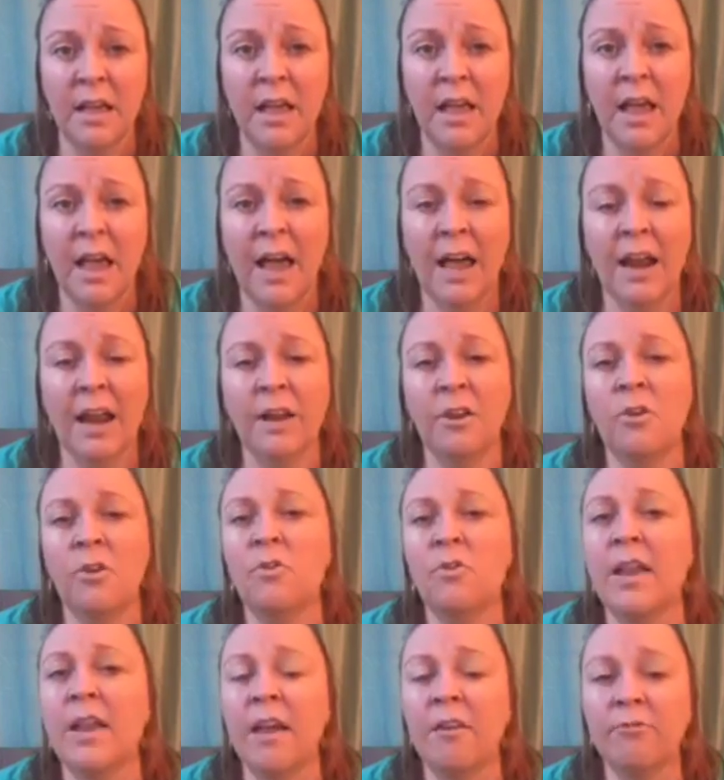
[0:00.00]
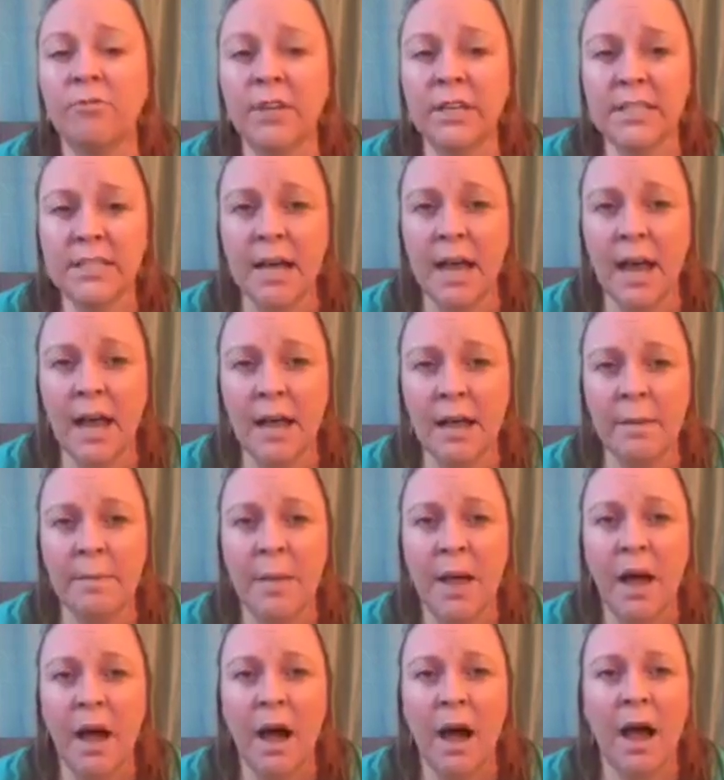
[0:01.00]
And I know that every
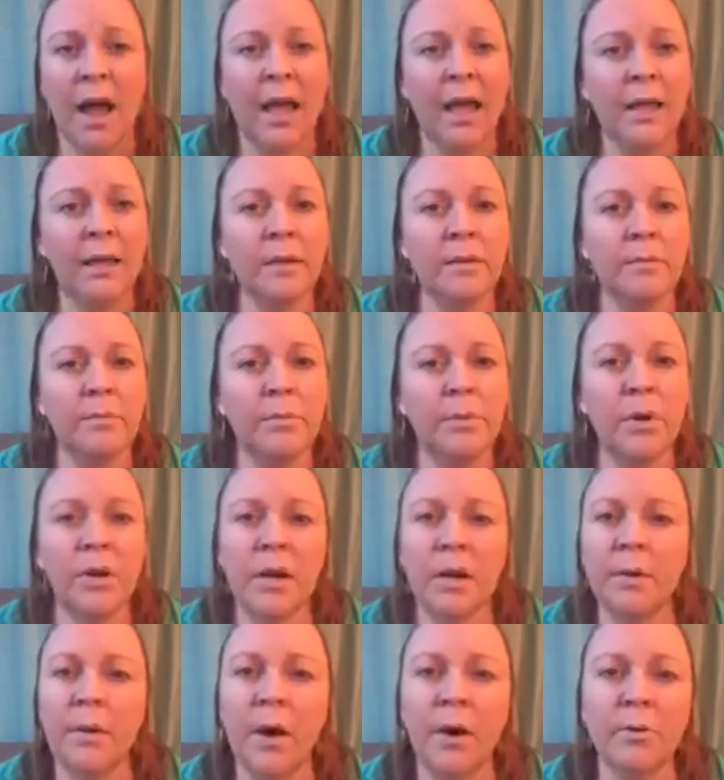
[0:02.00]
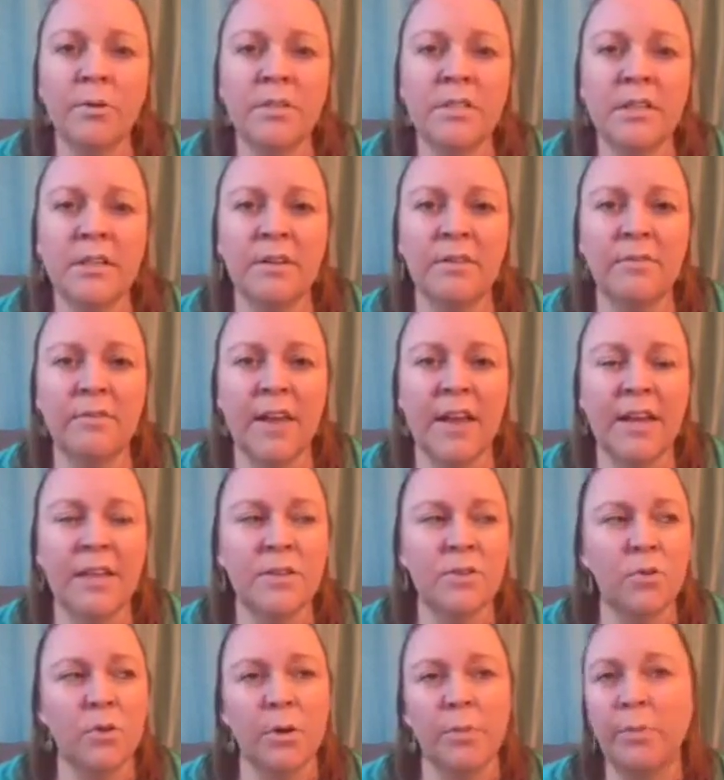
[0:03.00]
time I host an
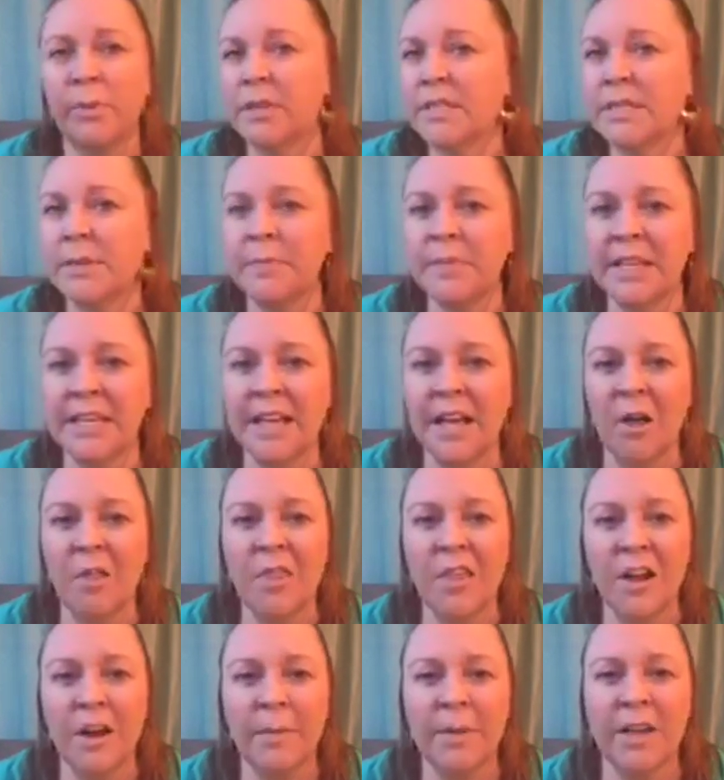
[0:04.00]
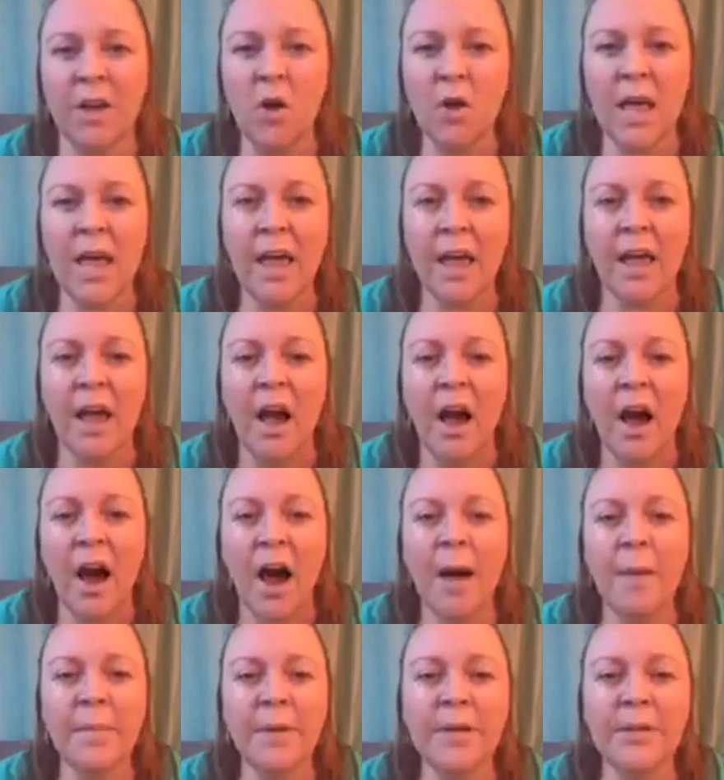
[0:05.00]
event or put something out there, I'm like, okay,
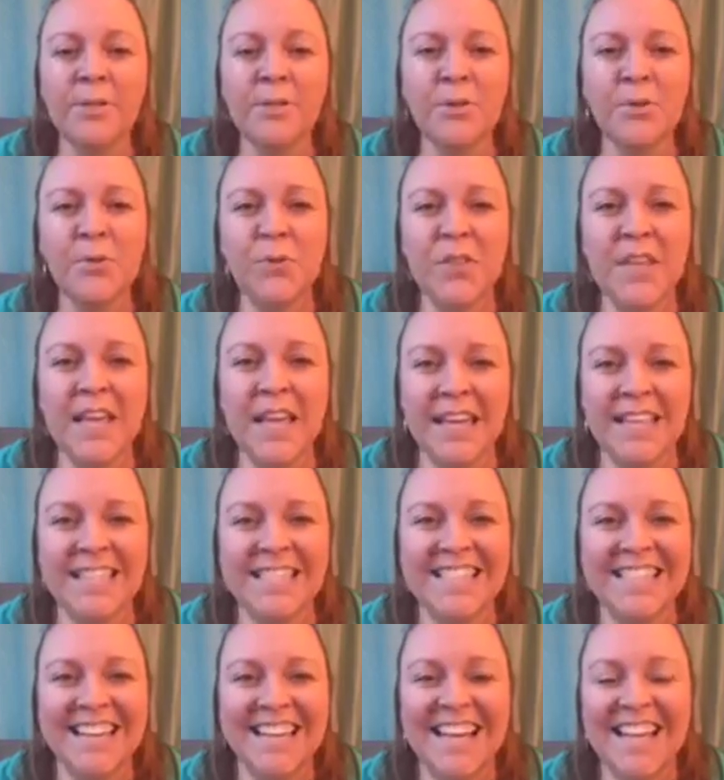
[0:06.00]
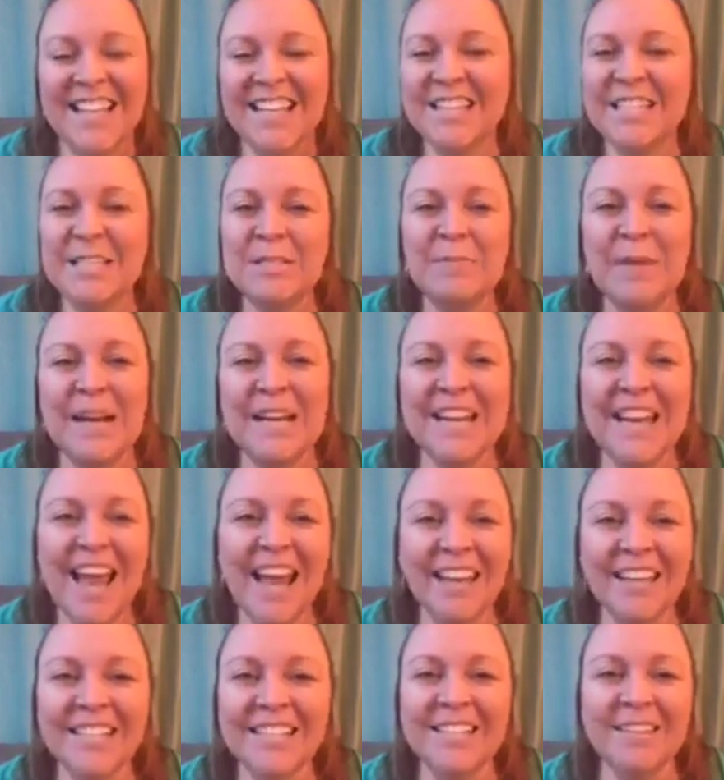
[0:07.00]
I'm going to do this. This is my
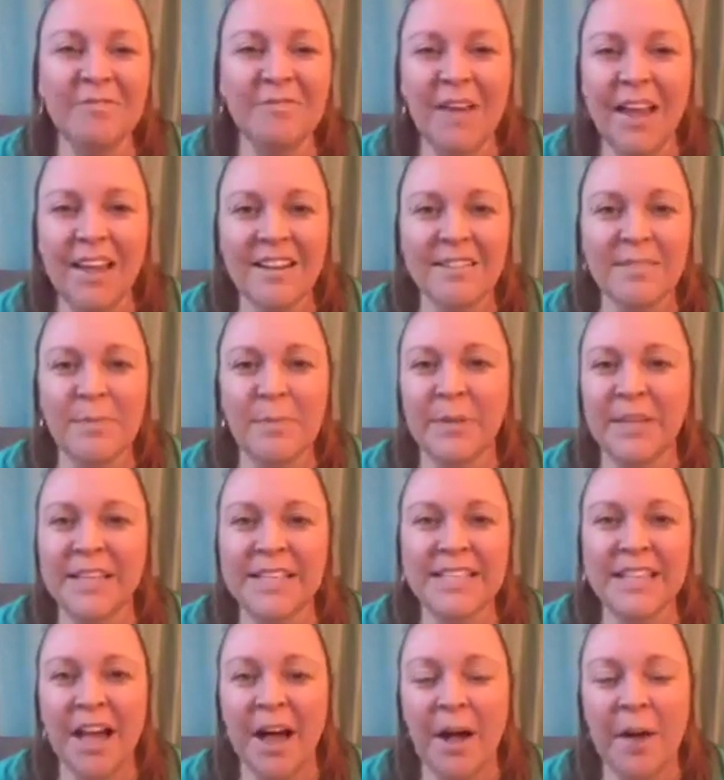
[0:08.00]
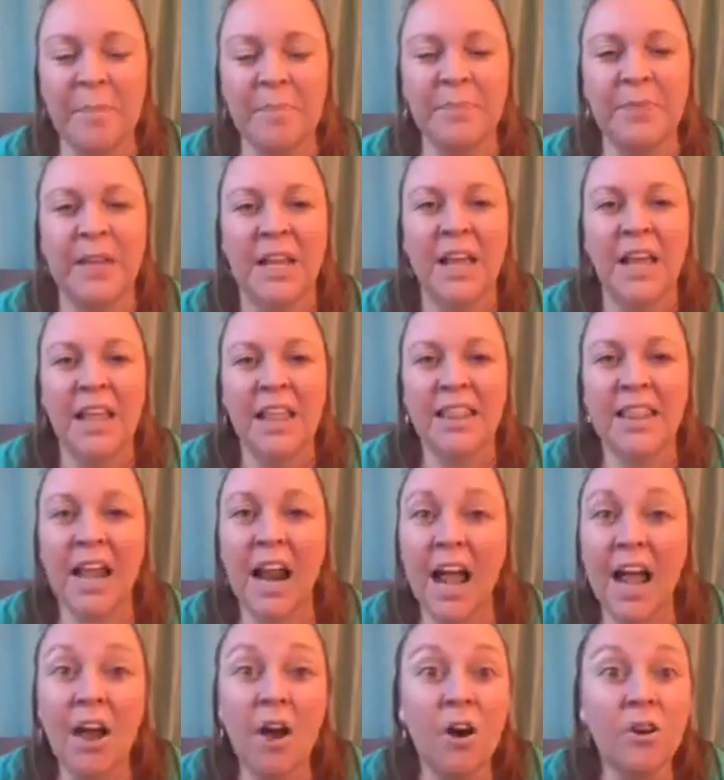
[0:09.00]
next event. Please come. Then
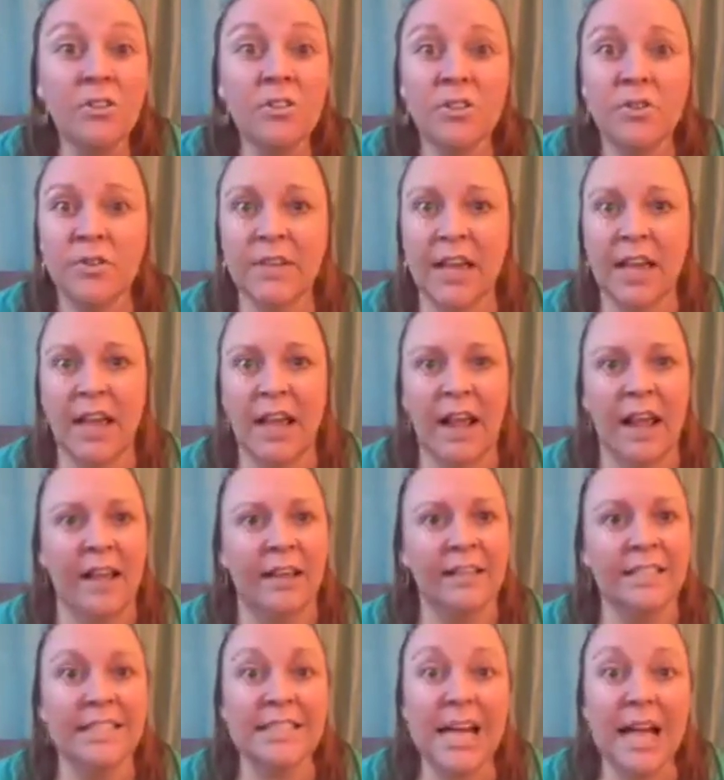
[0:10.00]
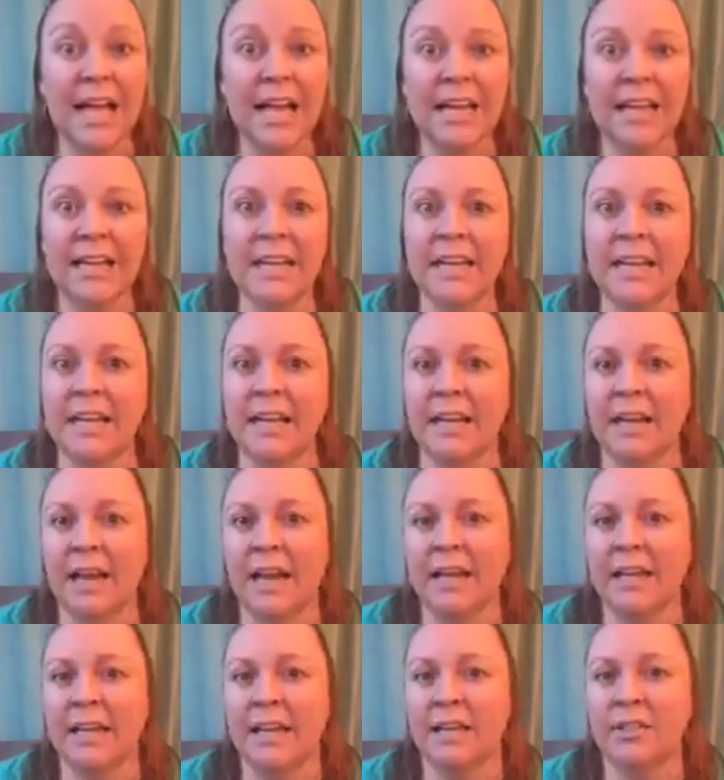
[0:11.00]
I also get anxiety and
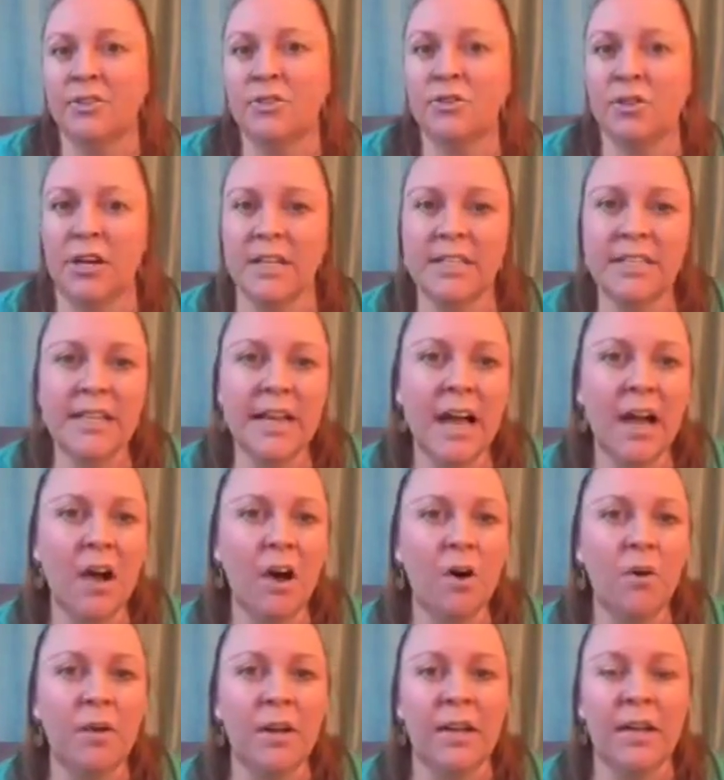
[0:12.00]
I get stressed out.